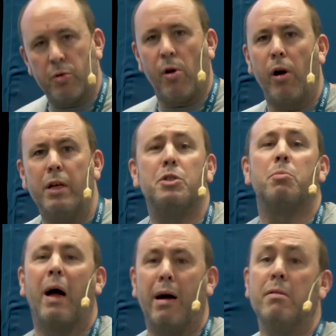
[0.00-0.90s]
knowledge
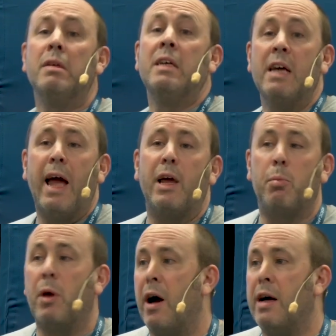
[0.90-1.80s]
about
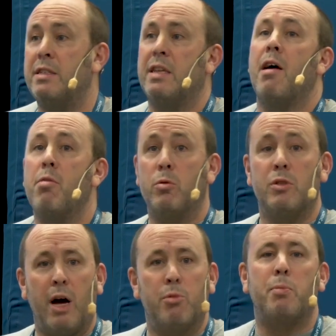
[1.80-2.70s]
APIs, and I thought
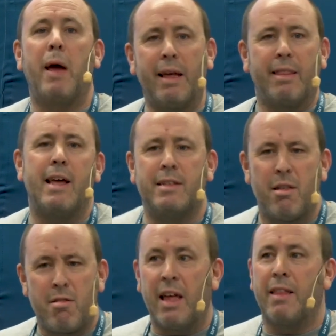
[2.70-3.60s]
Typespec, there's the
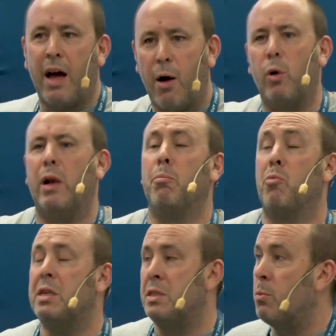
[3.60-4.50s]
thing that I will
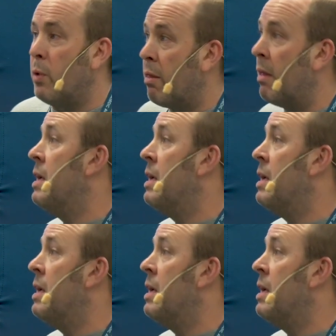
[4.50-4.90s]
impress them with.